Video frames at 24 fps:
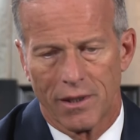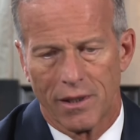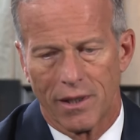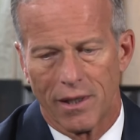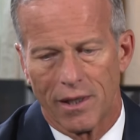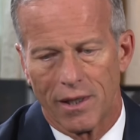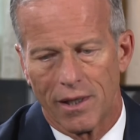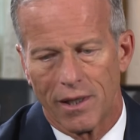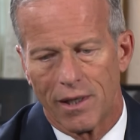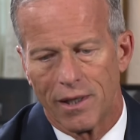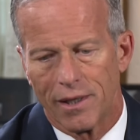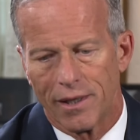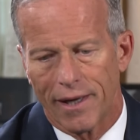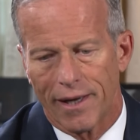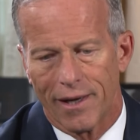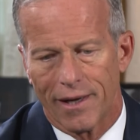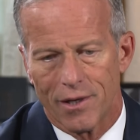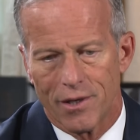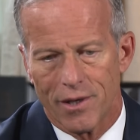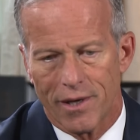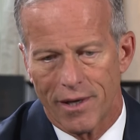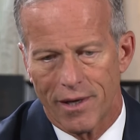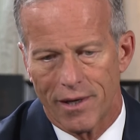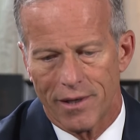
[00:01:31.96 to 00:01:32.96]
uh,
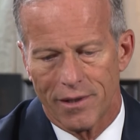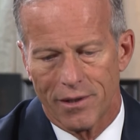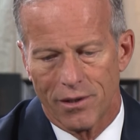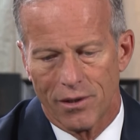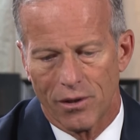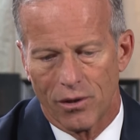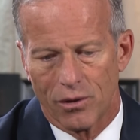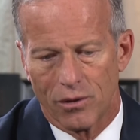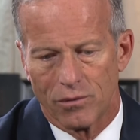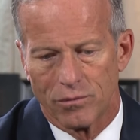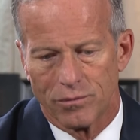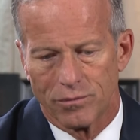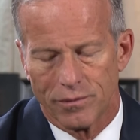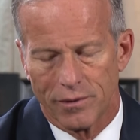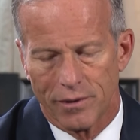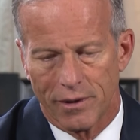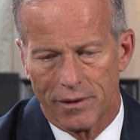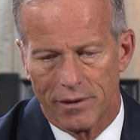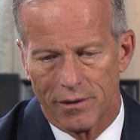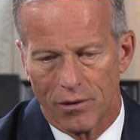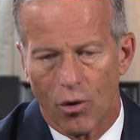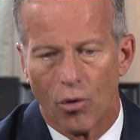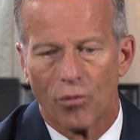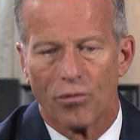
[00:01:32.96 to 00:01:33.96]
at, at, you know,
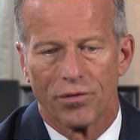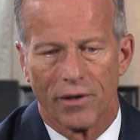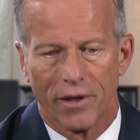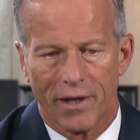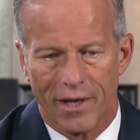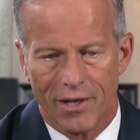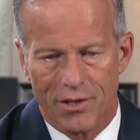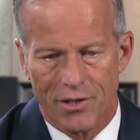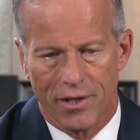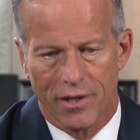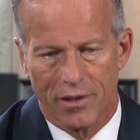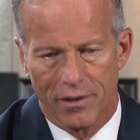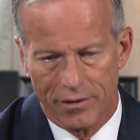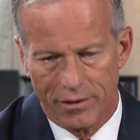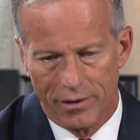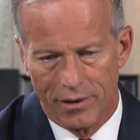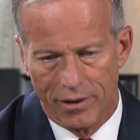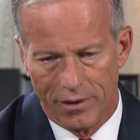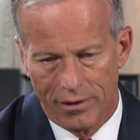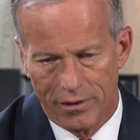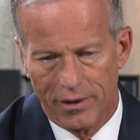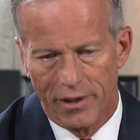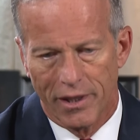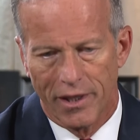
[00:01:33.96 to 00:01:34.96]
hopefully
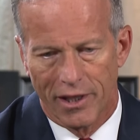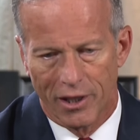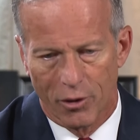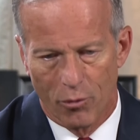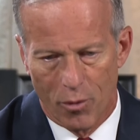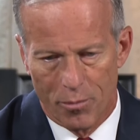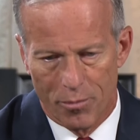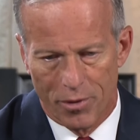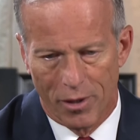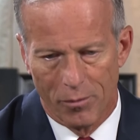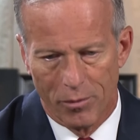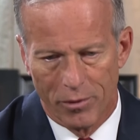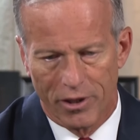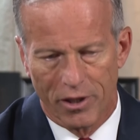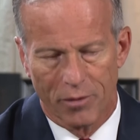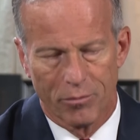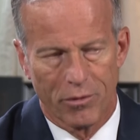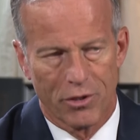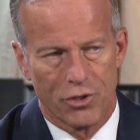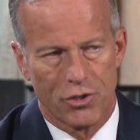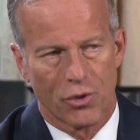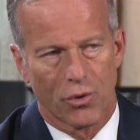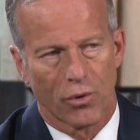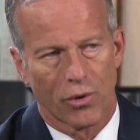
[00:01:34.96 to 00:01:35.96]
in leading a Republican
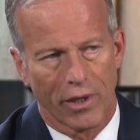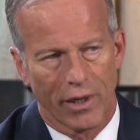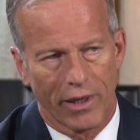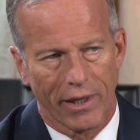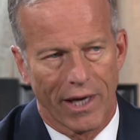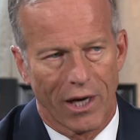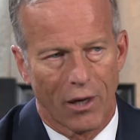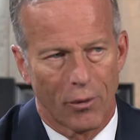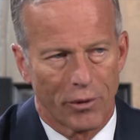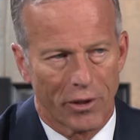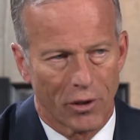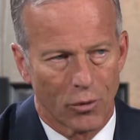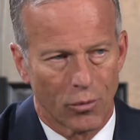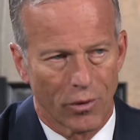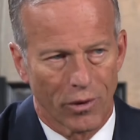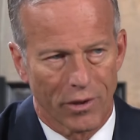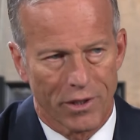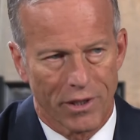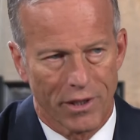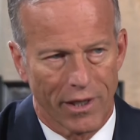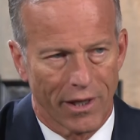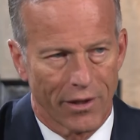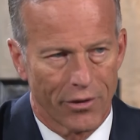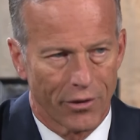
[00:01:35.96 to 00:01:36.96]
majority, how we could
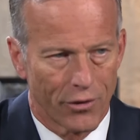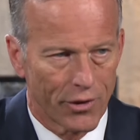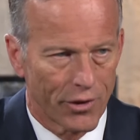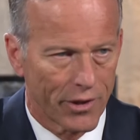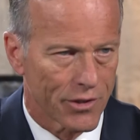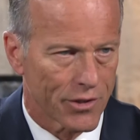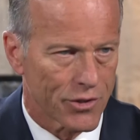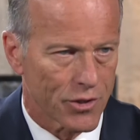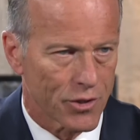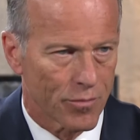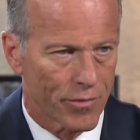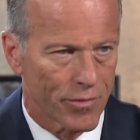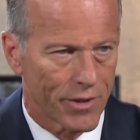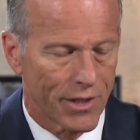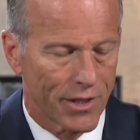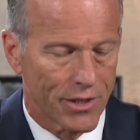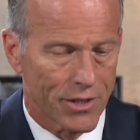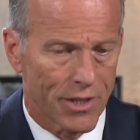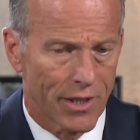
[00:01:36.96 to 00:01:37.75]
work together to get some things